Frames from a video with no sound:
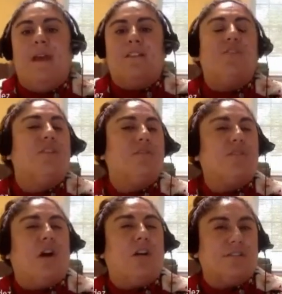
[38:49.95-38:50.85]
So those
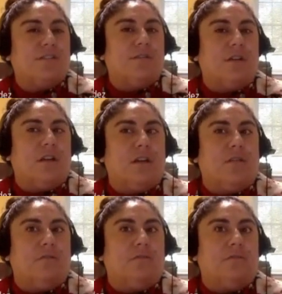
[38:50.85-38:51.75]
are also,
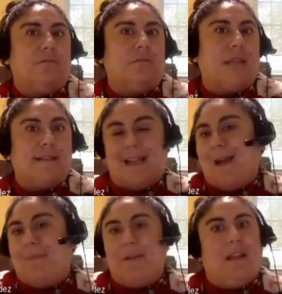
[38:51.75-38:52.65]
things that happen.